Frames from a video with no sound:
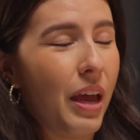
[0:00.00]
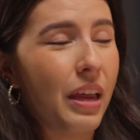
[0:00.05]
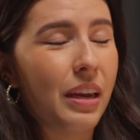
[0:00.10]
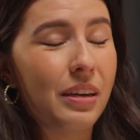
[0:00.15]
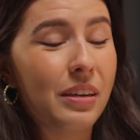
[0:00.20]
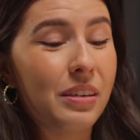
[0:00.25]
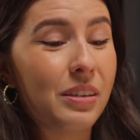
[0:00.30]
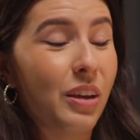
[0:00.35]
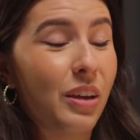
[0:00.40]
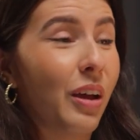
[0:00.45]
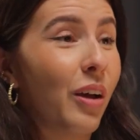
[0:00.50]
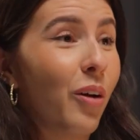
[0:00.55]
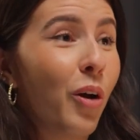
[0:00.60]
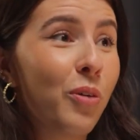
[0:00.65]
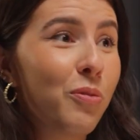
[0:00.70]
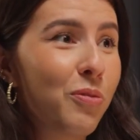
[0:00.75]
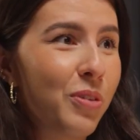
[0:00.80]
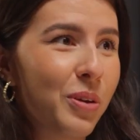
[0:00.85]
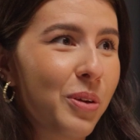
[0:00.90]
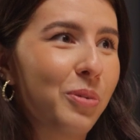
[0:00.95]
and
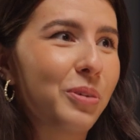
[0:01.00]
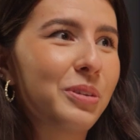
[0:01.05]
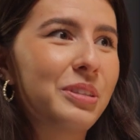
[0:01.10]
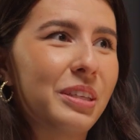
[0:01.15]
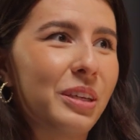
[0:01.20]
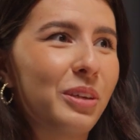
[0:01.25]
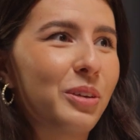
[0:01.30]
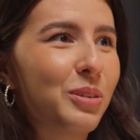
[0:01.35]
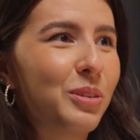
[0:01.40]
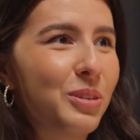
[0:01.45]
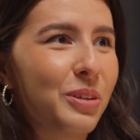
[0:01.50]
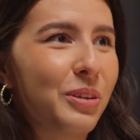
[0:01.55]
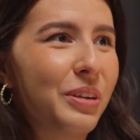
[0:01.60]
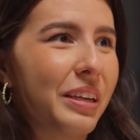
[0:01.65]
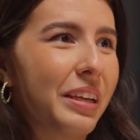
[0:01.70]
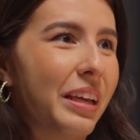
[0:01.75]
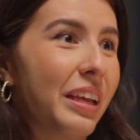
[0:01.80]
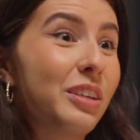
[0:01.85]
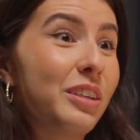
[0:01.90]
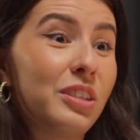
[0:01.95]
hopefully we'll see you
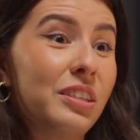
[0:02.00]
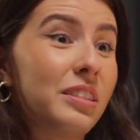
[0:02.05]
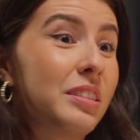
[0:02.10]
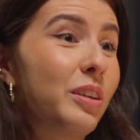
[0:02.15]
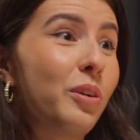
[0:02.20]
soon again to